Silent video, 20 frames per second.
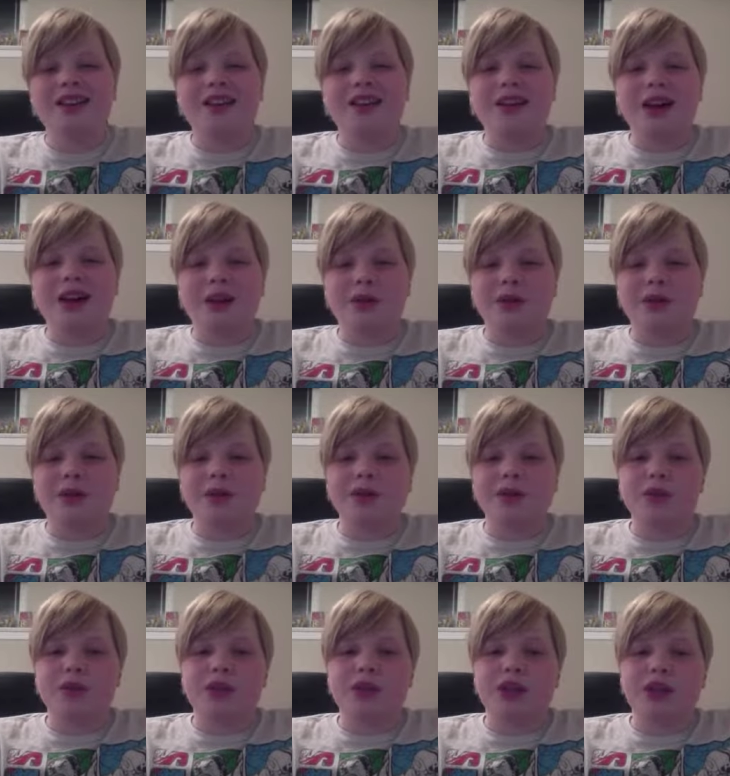I'm going to be
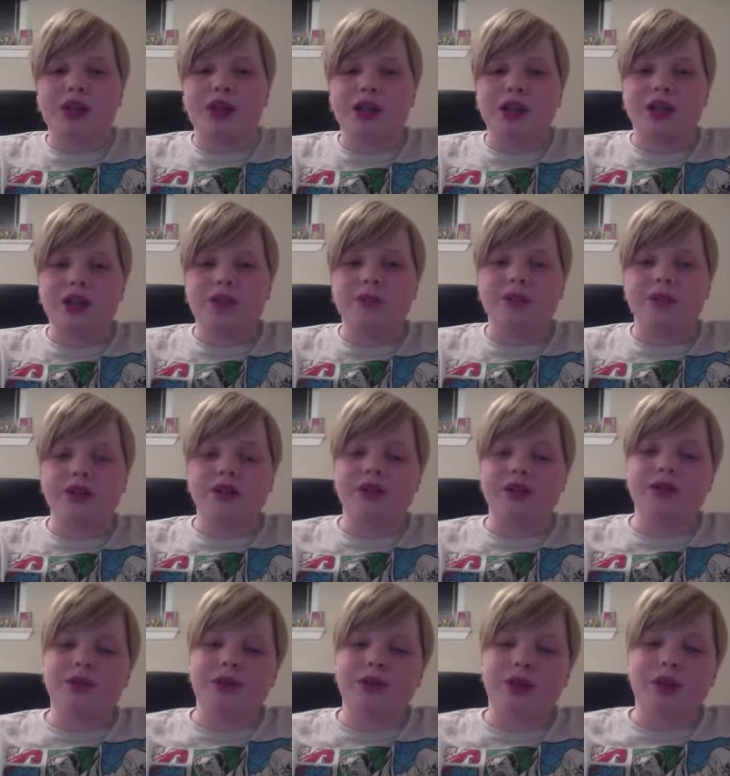doing a big
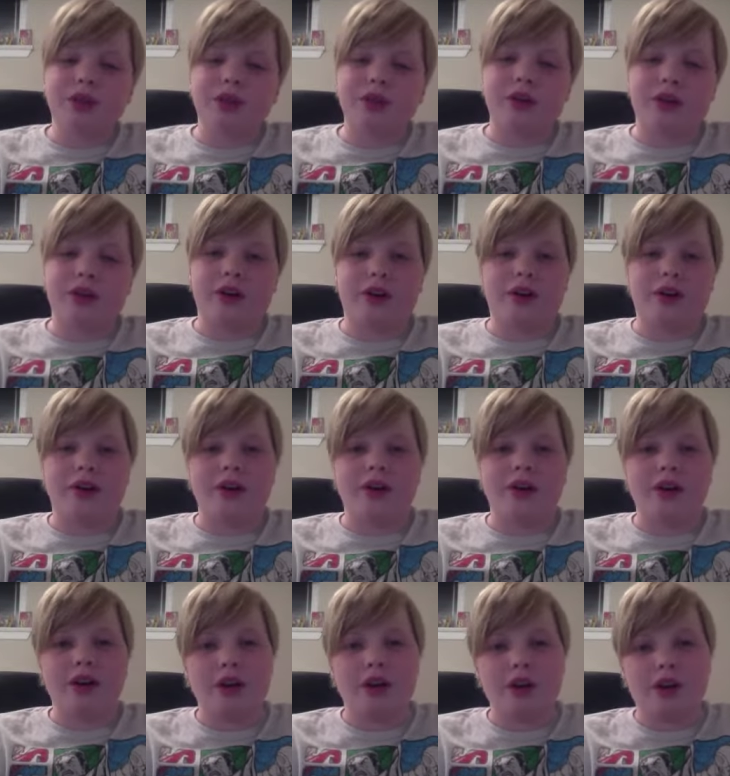vlog there
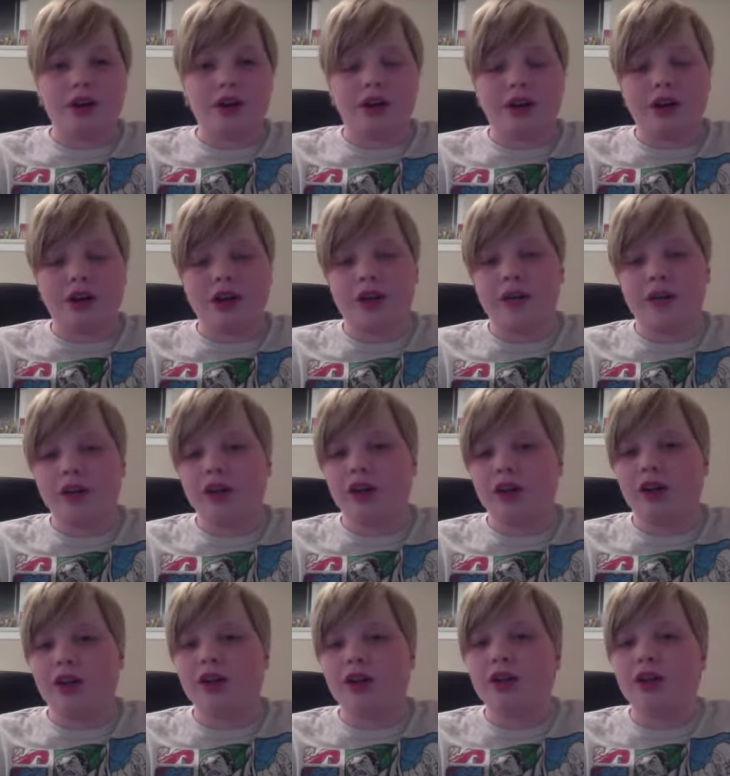uh, at Comic
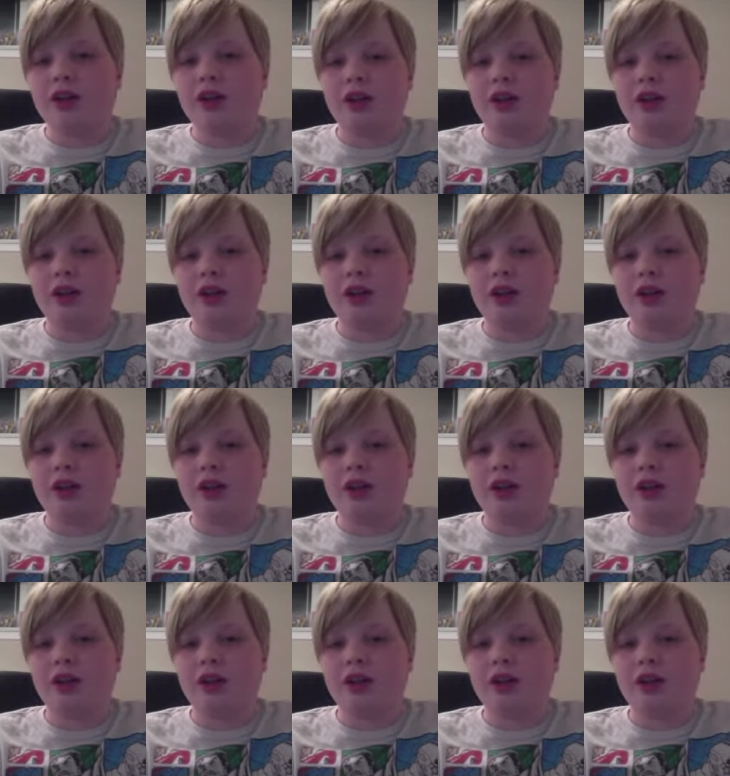Con.